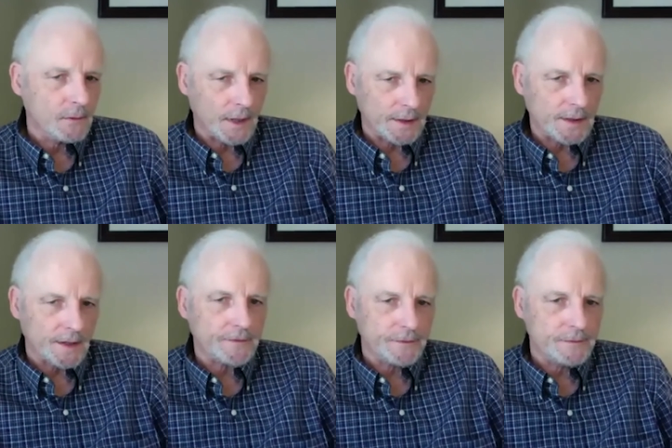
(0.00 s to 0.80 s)

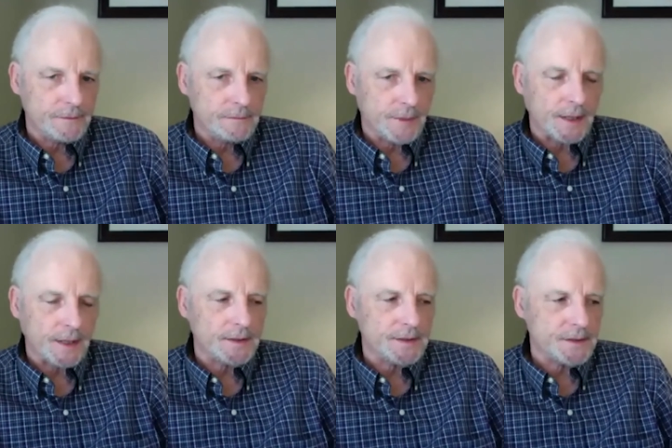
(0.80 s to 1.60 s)
wildlife
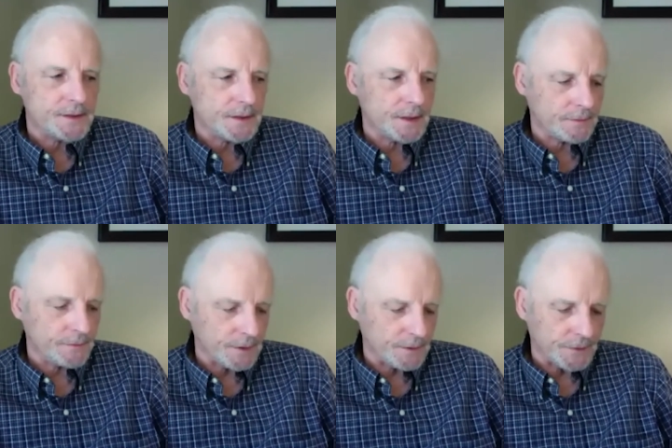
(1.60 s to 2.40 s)
biologists that
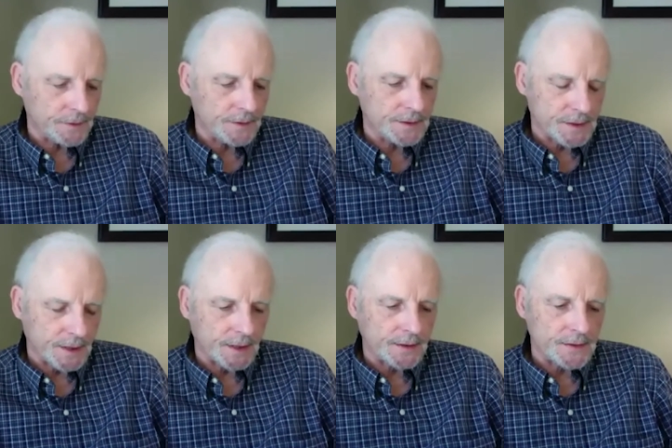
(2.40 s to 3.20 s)
I've interviewed and
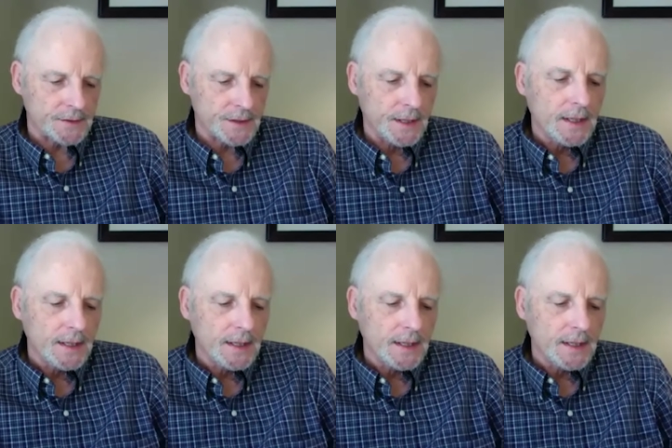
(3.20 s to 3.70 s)
scientists,